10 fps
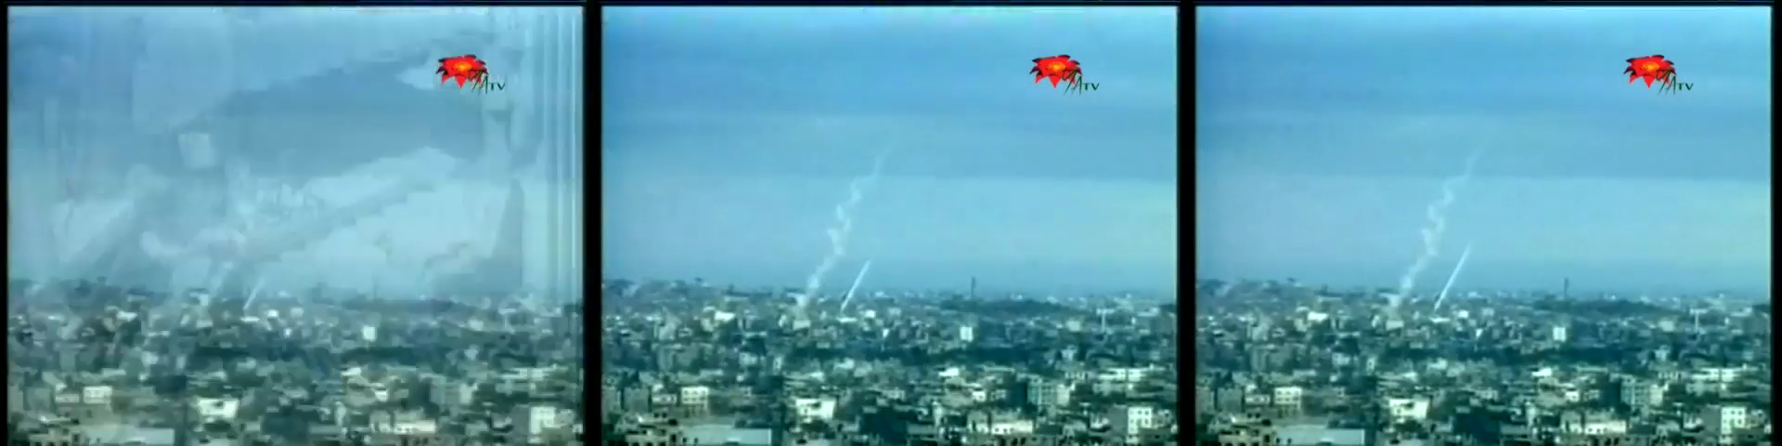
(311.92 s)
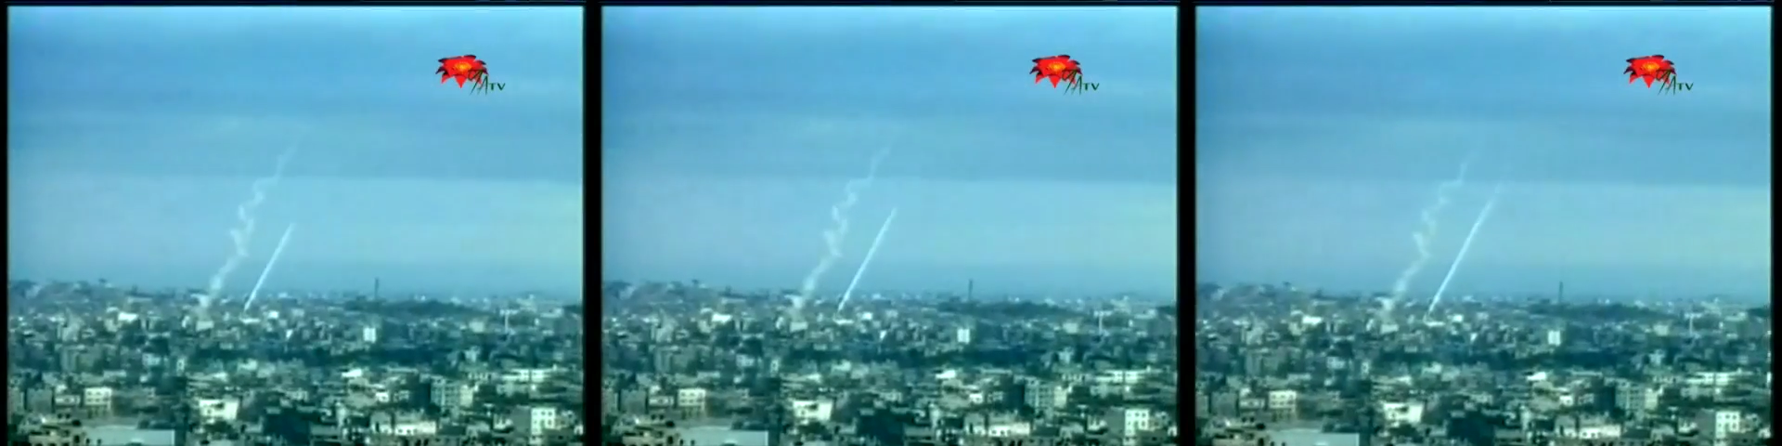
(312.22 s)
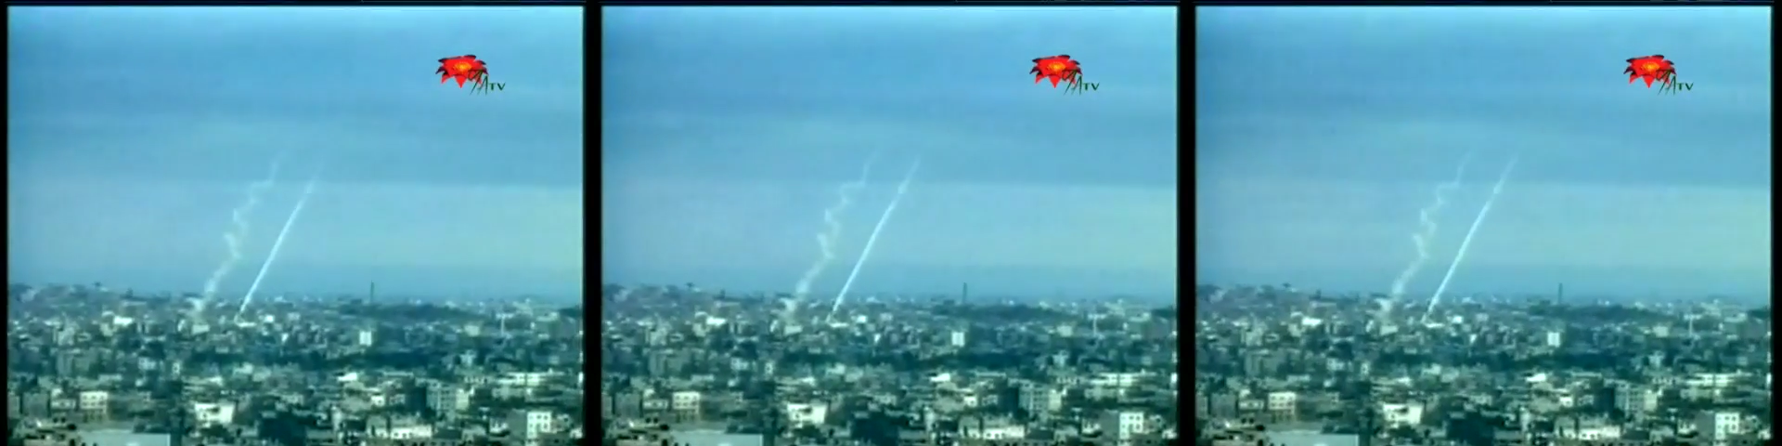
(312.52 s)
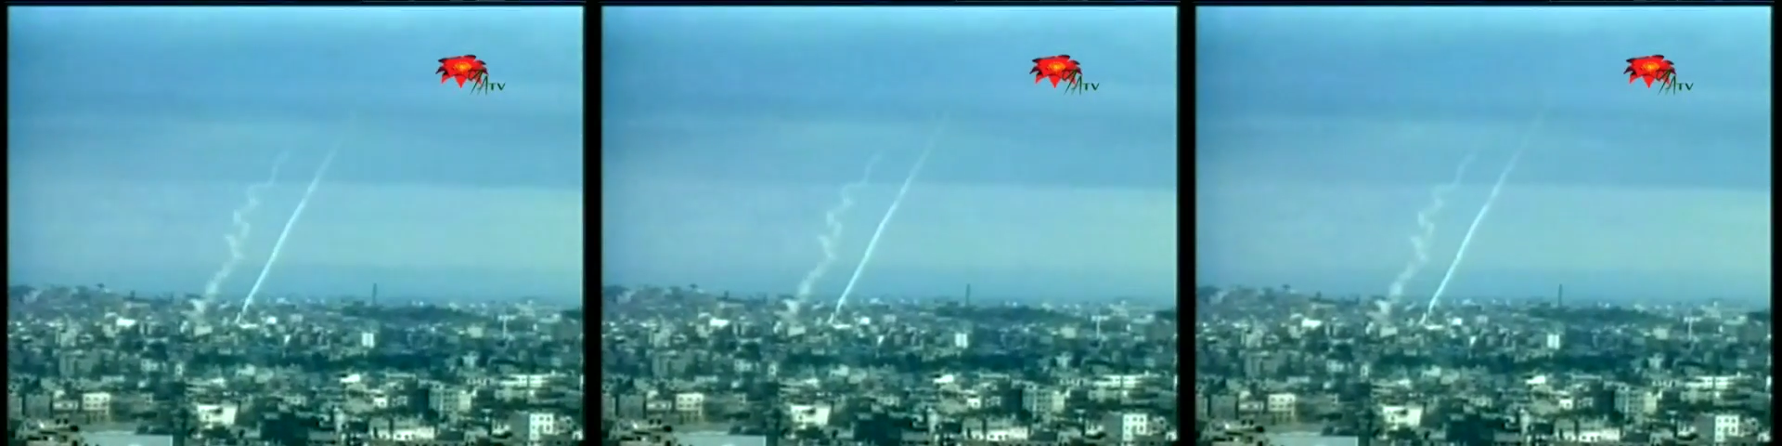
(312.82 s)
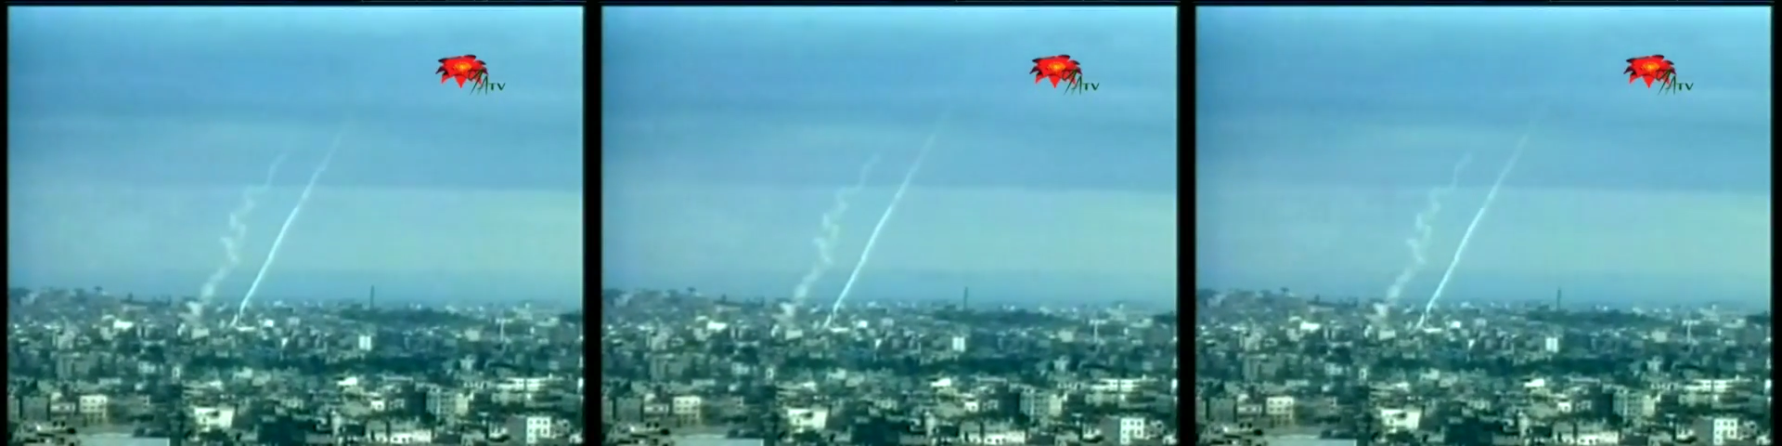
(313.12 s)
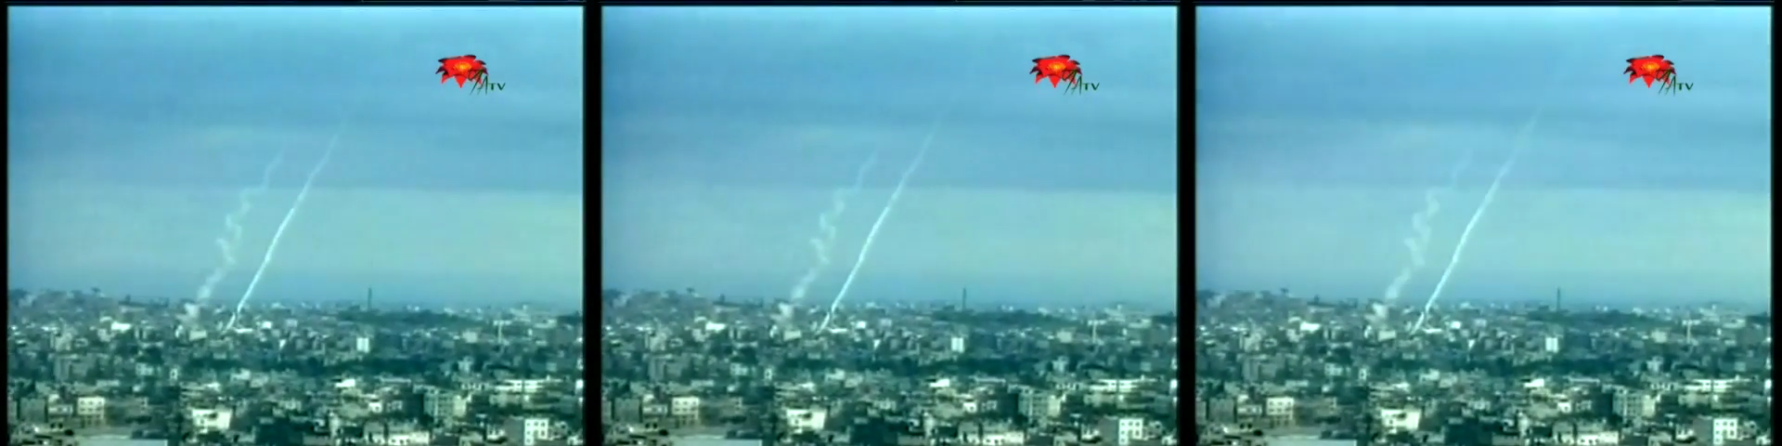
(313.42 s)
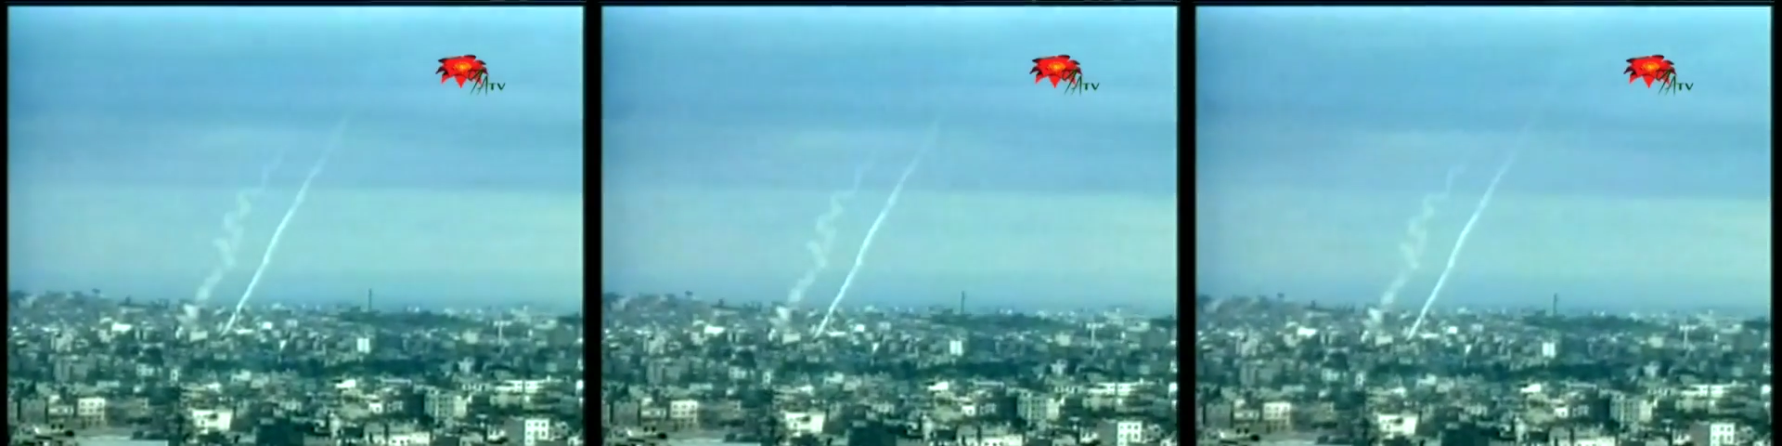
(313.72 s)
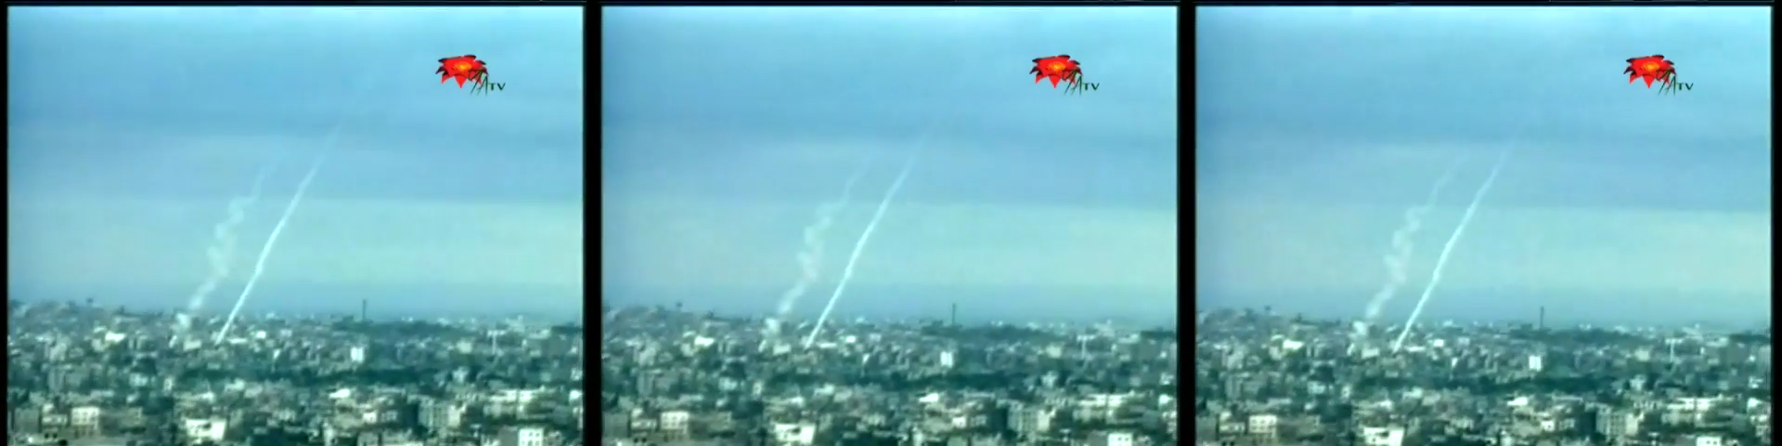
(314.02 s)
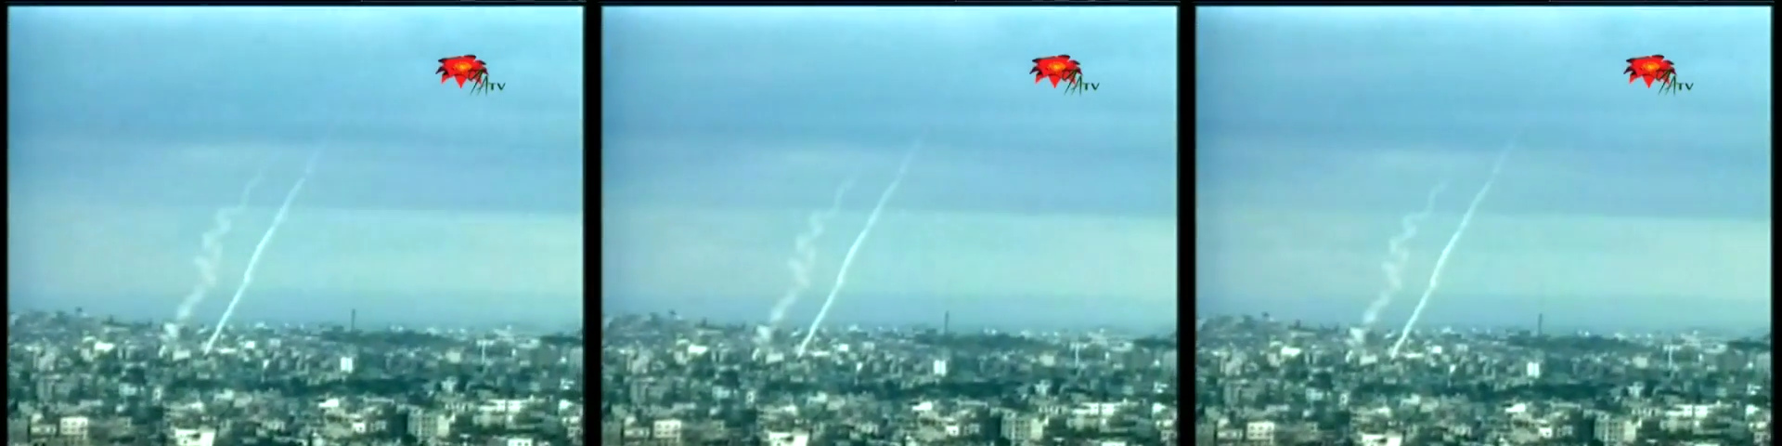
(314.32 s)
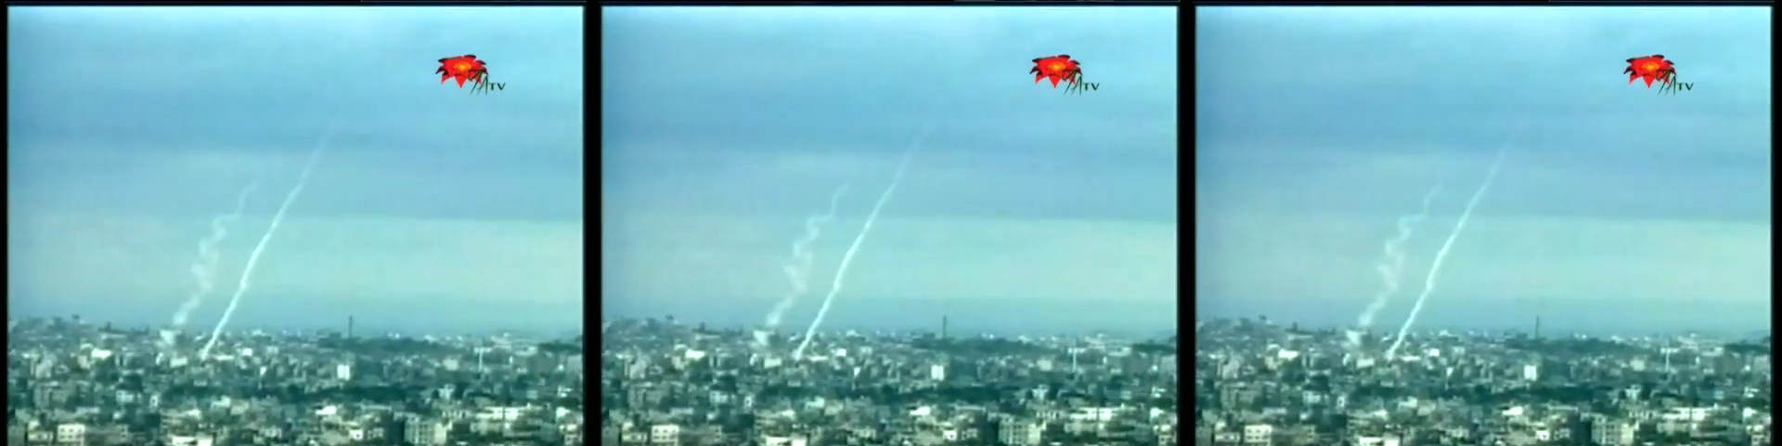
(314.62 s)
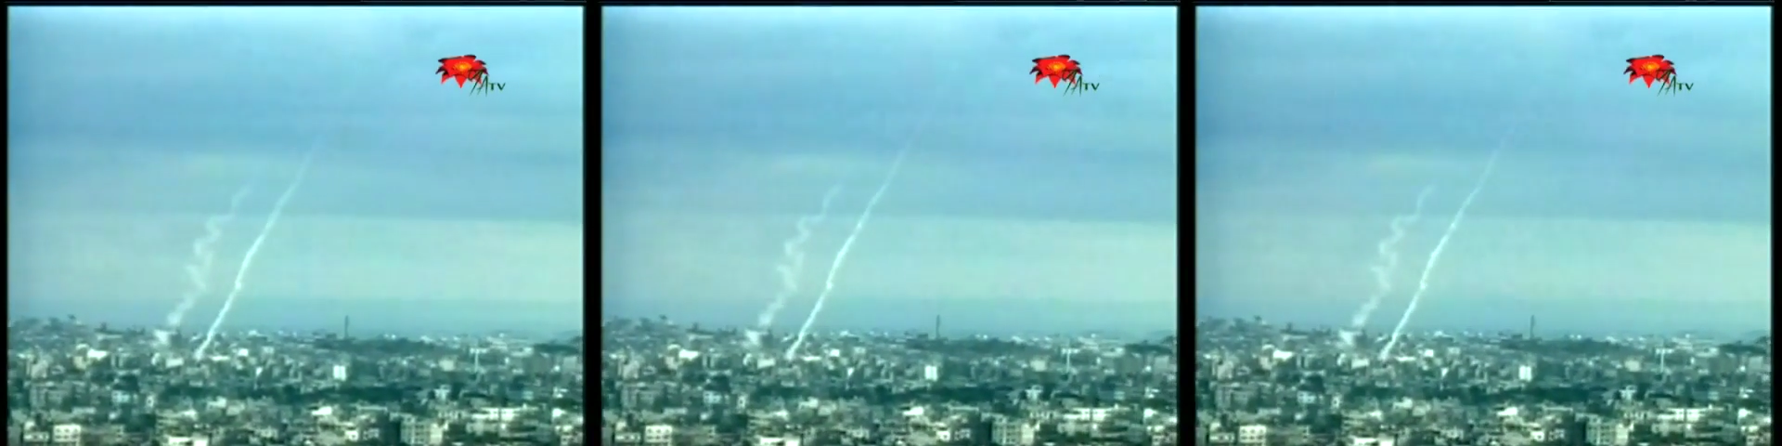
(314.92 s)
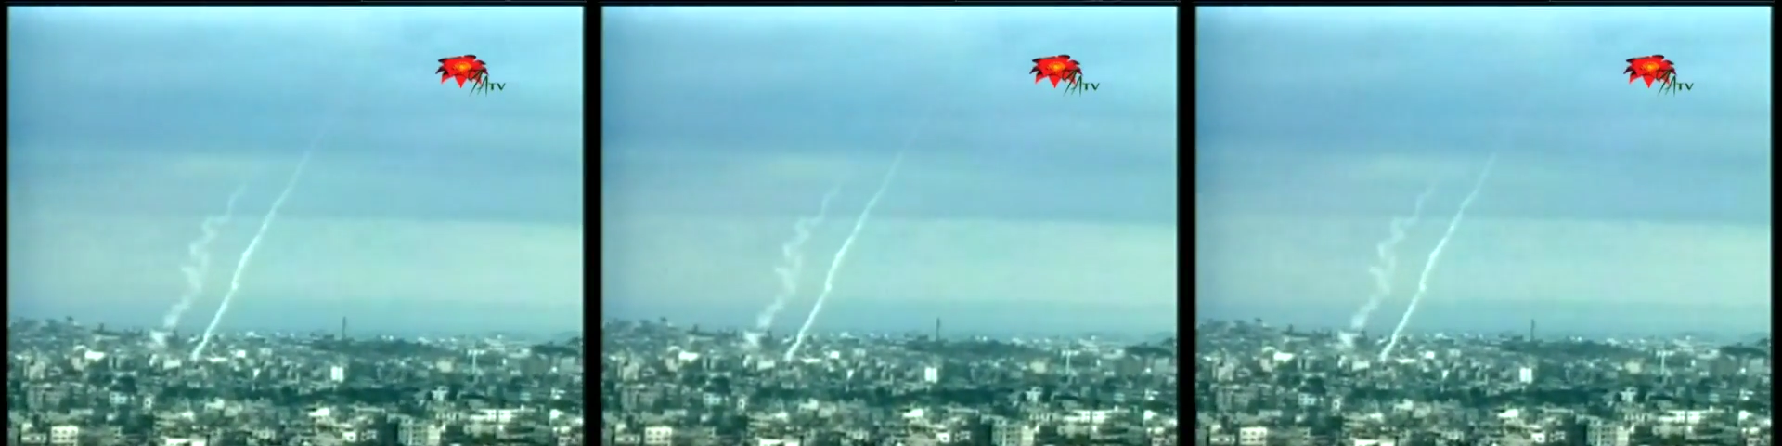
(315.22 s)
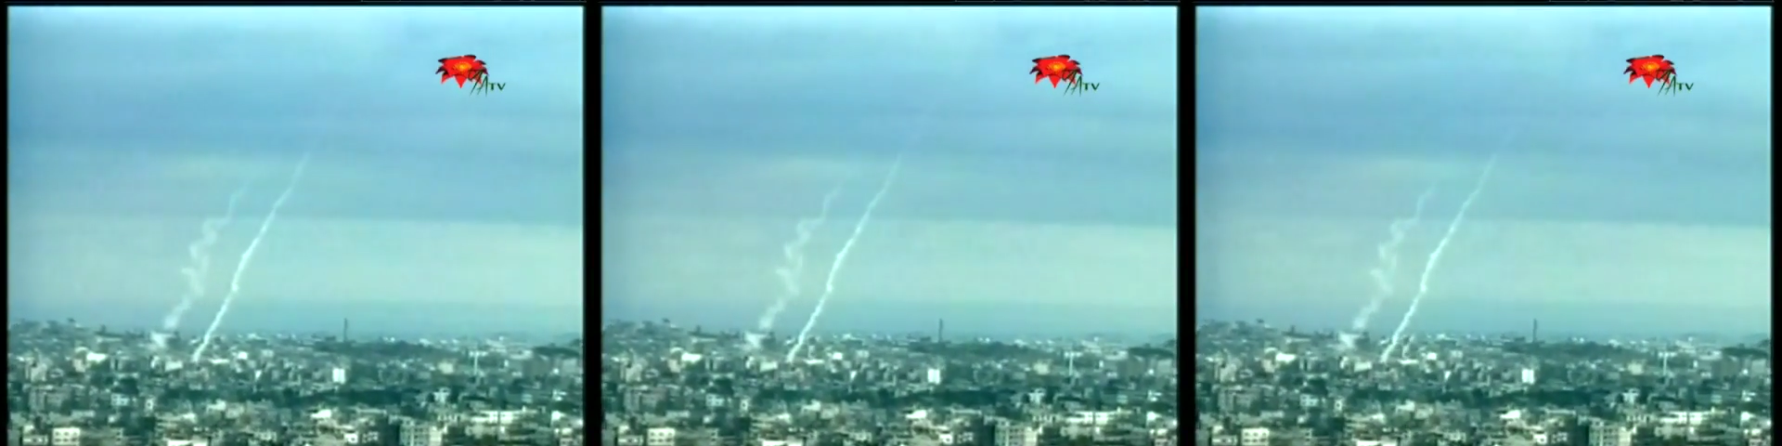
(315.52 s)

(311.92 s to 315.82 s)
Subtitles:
No face is visible, so there are no lips to read.